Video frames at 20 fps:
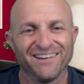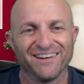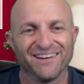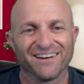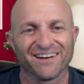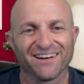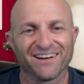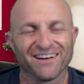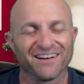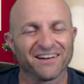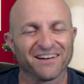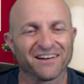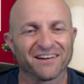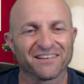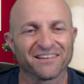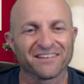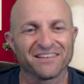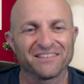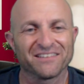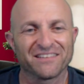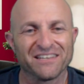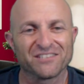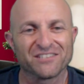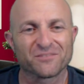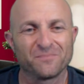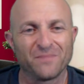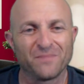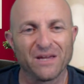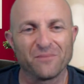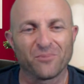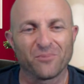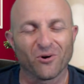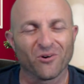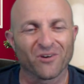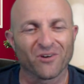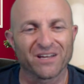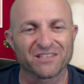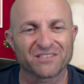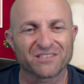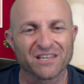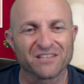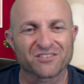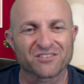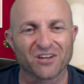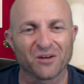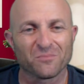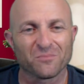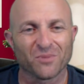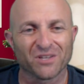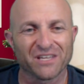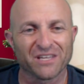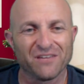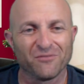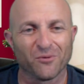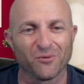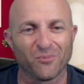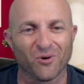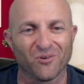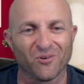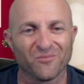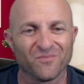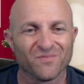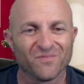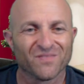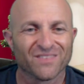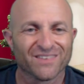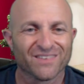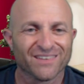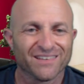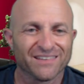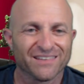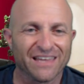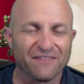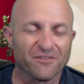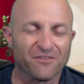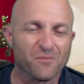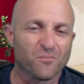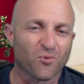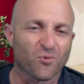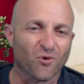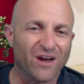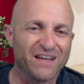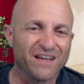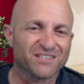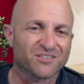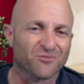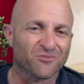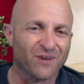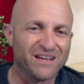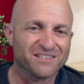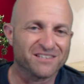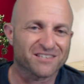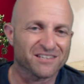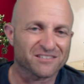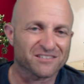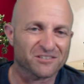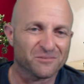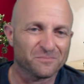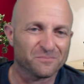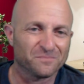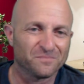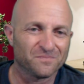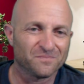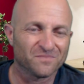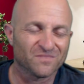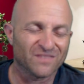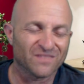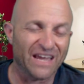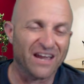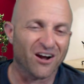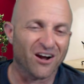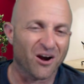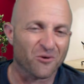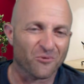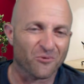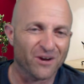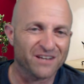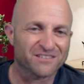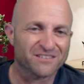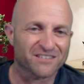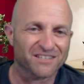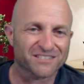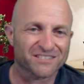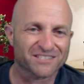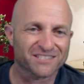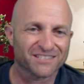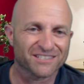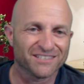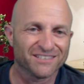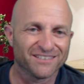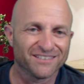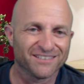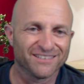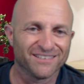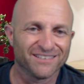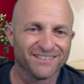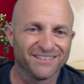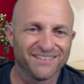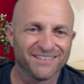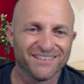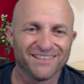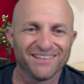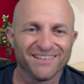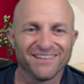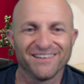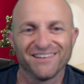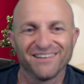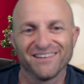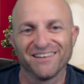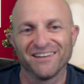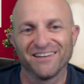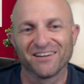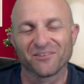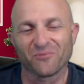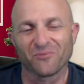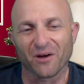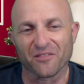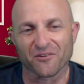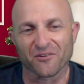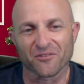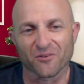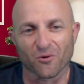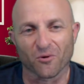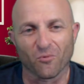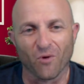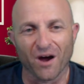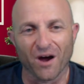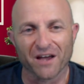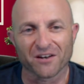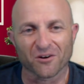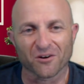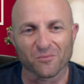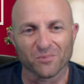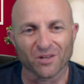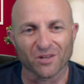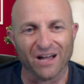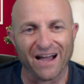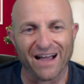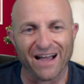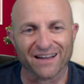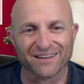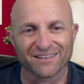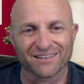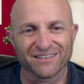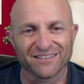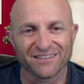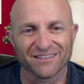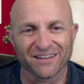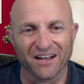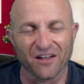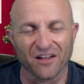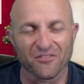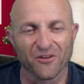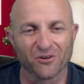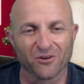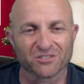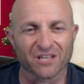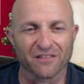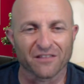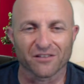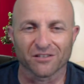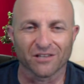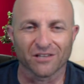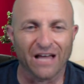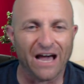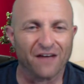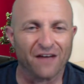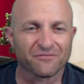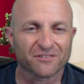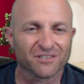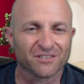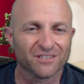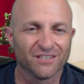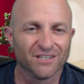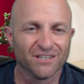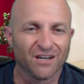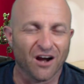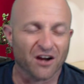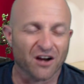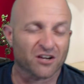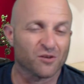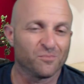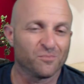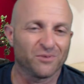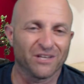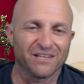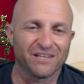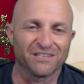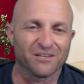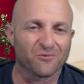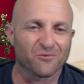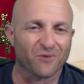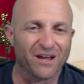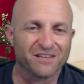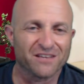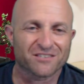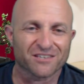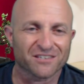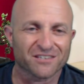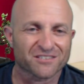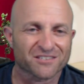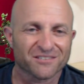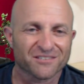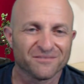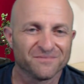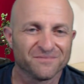These people, it's unbelievable. They've embraced racism. They are racist. Whether they're white or black, those on the left are completely racist.